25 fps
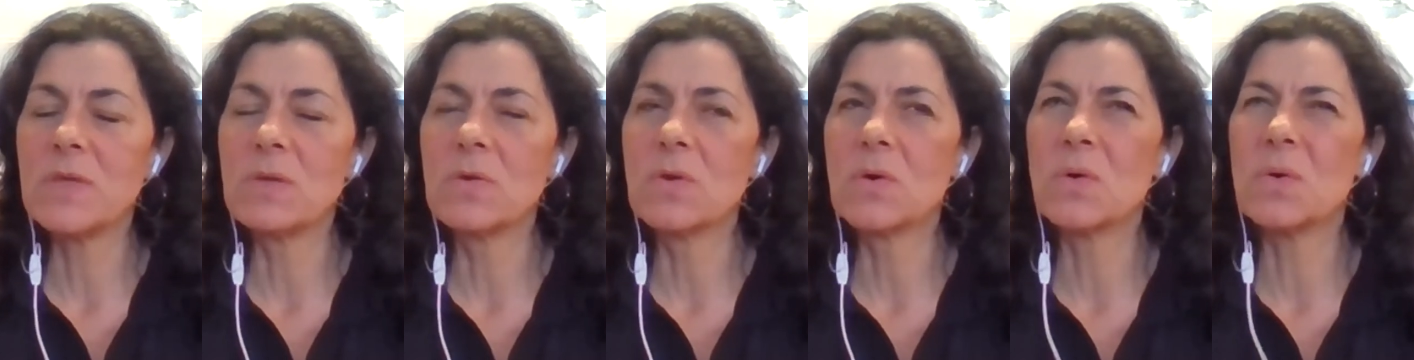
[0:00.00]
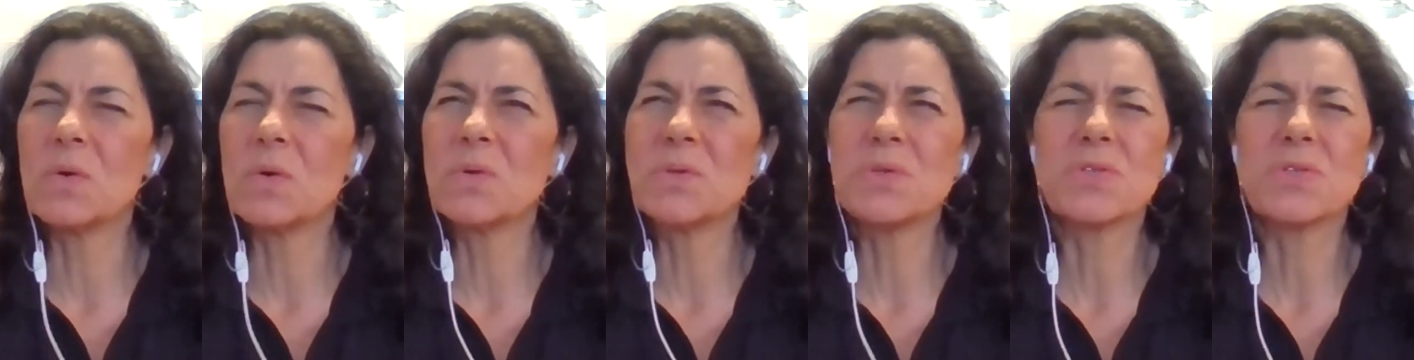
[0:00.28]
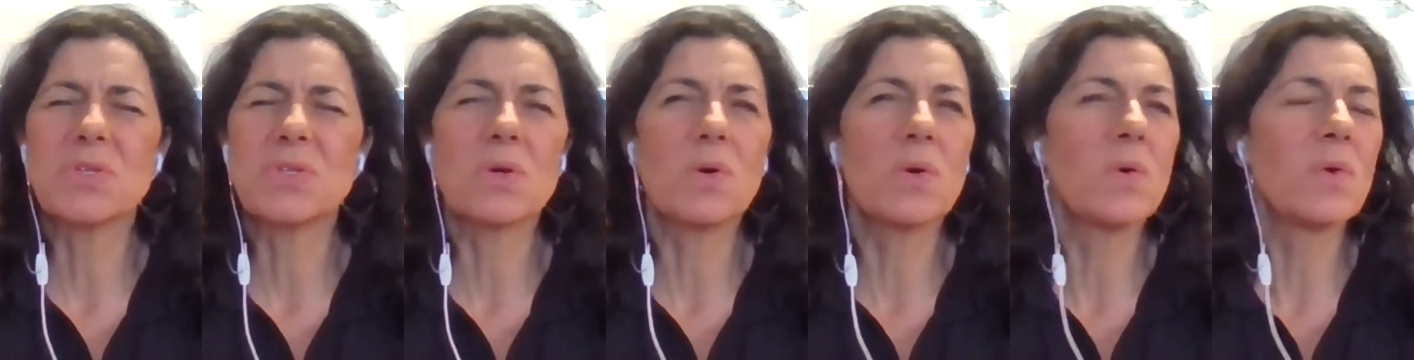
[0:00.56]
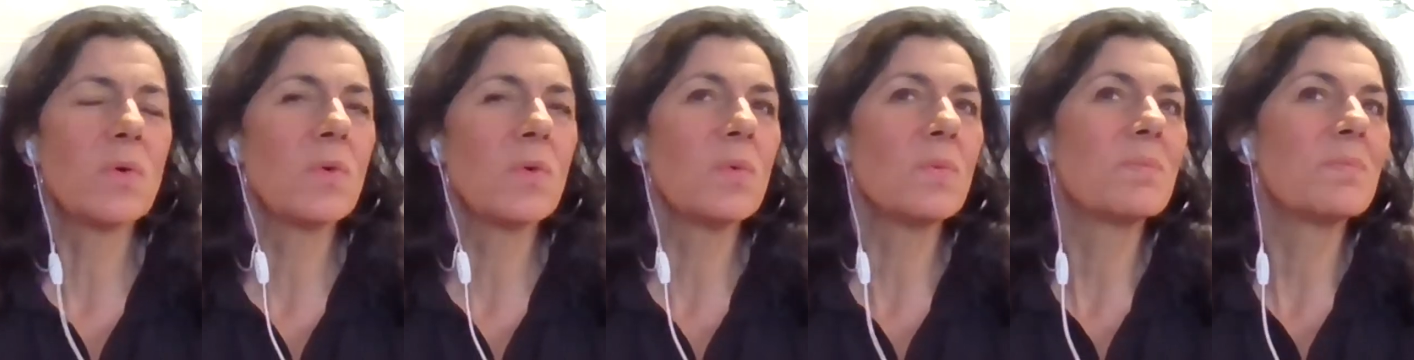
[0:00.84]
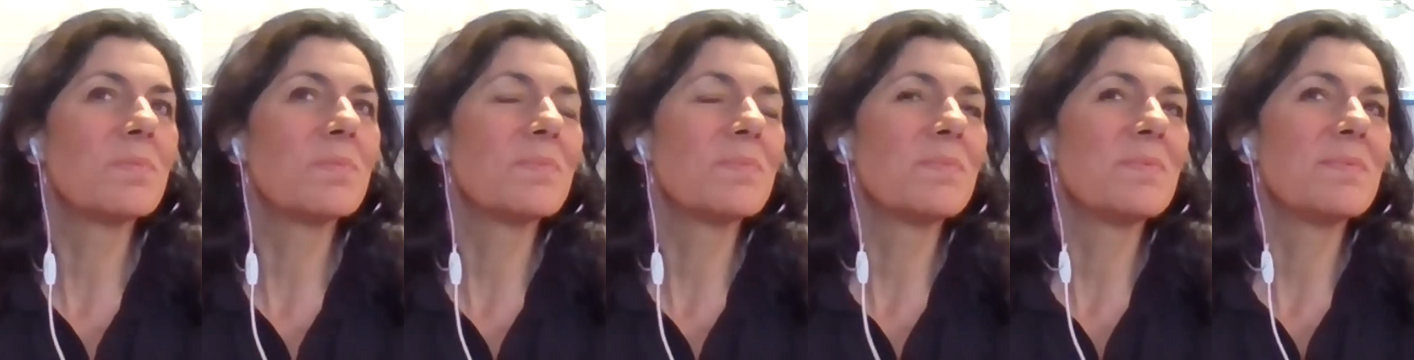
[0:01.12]
also
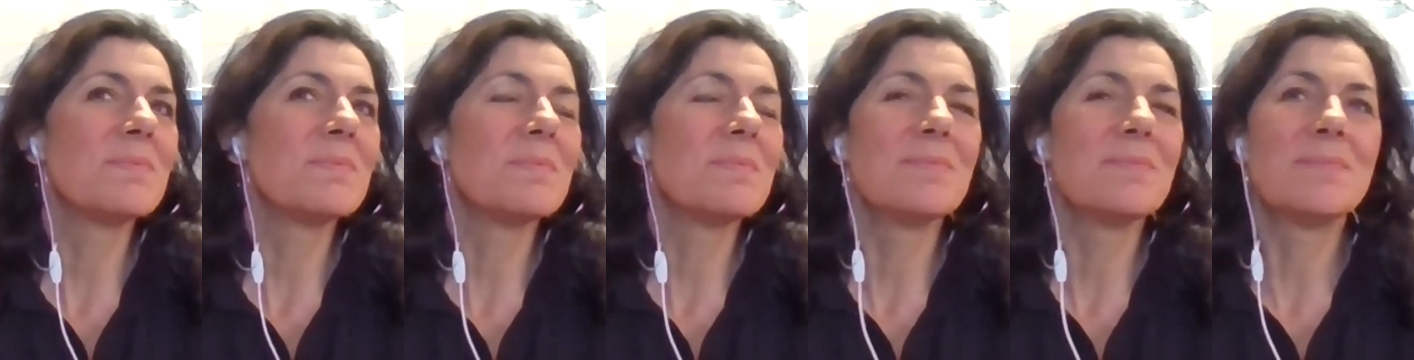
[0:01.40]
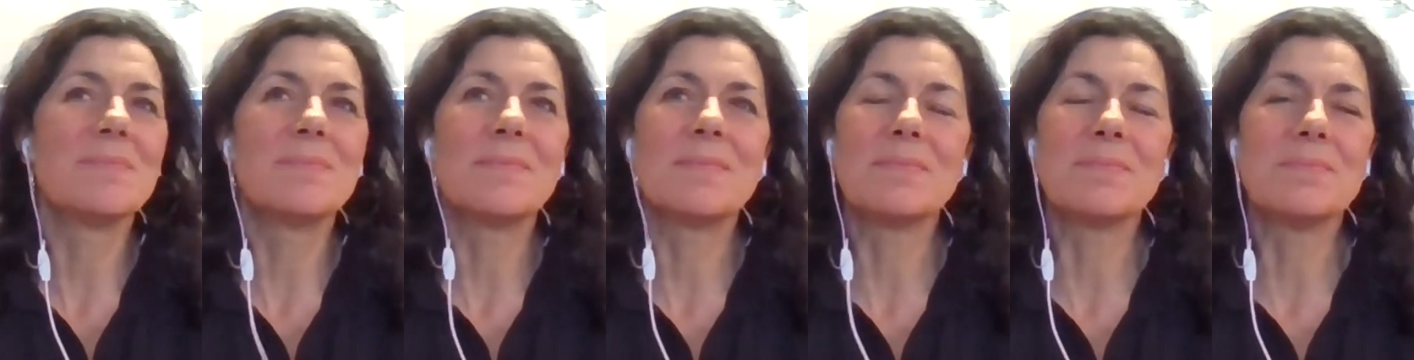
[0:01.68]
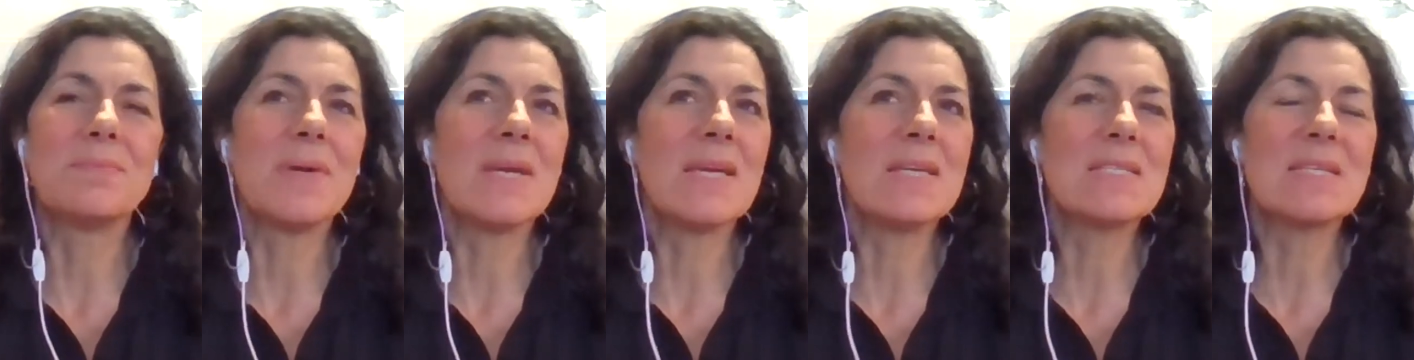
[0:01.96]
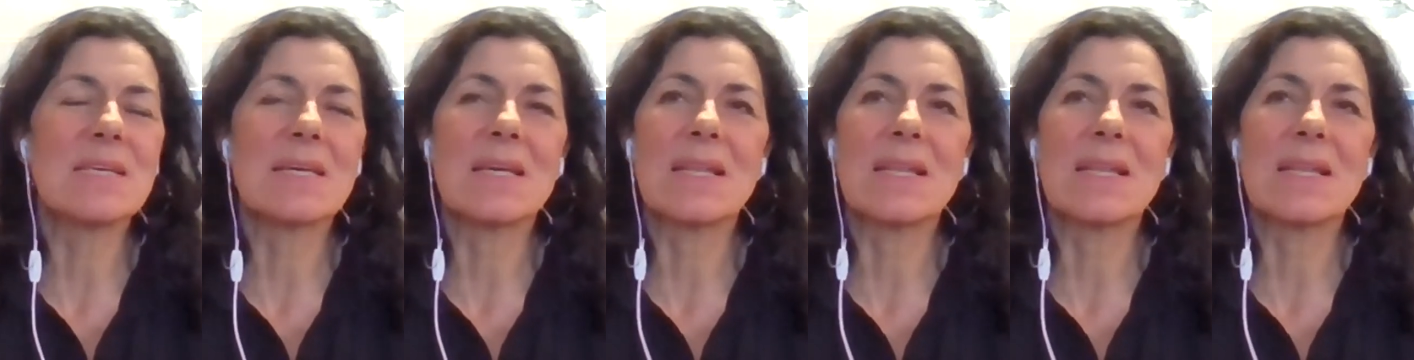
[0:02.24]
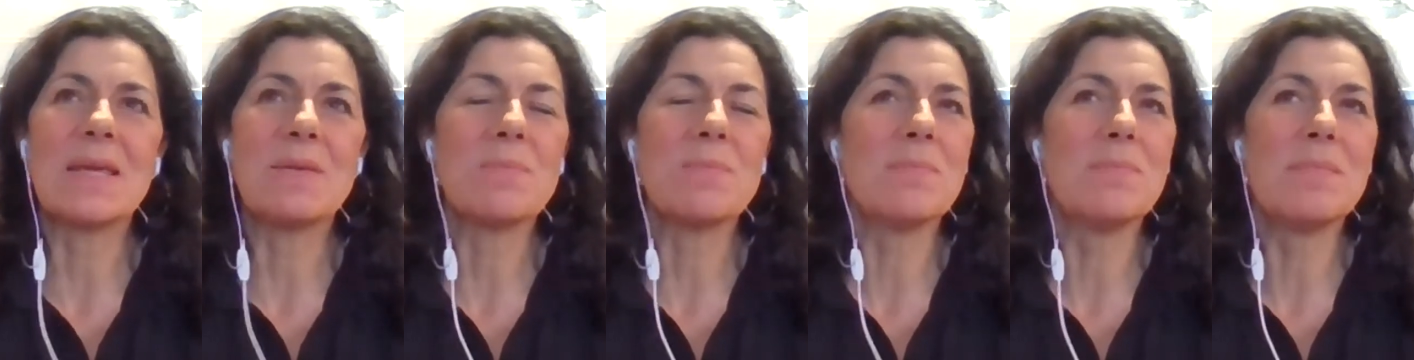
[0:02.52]

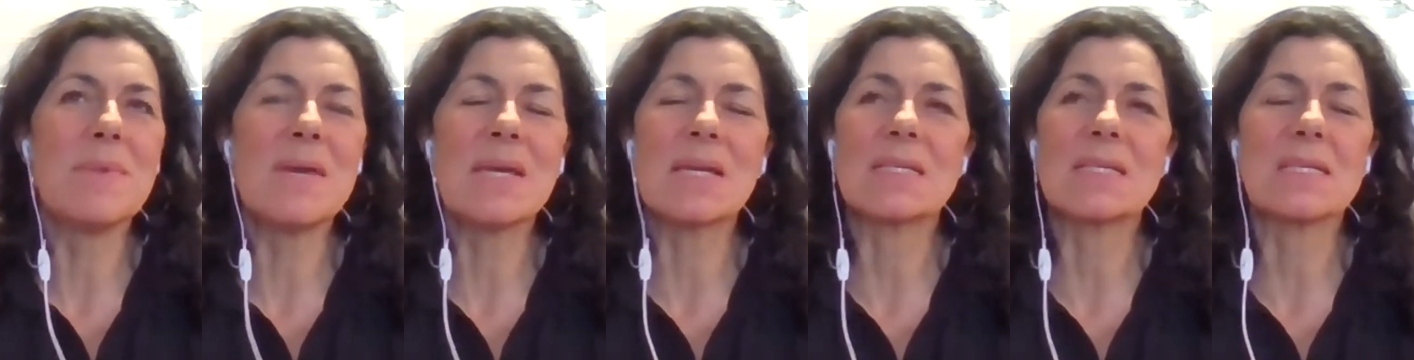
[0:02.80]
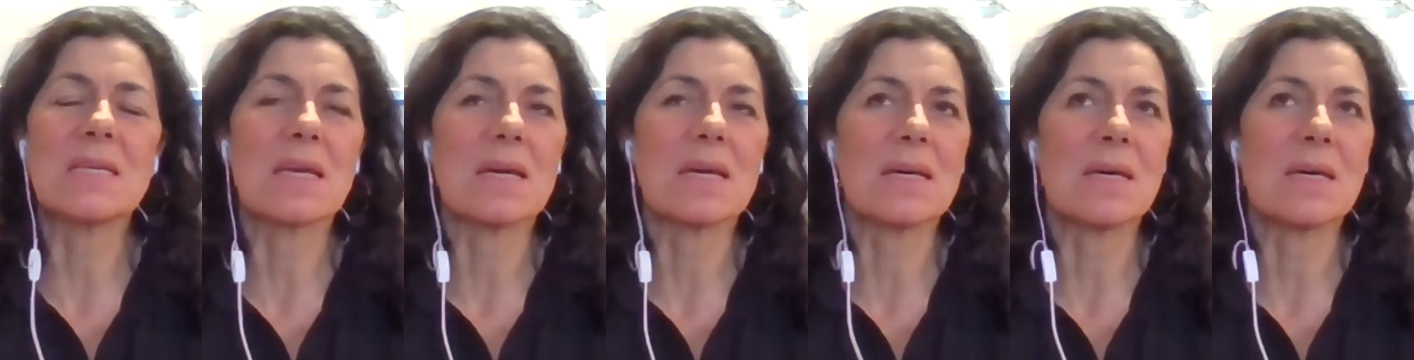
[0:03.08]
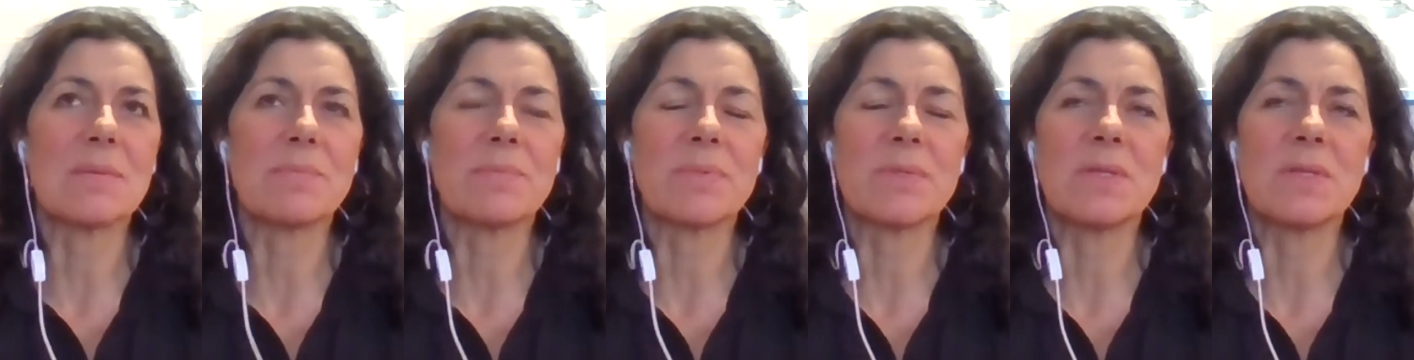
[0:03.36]
basically mixing up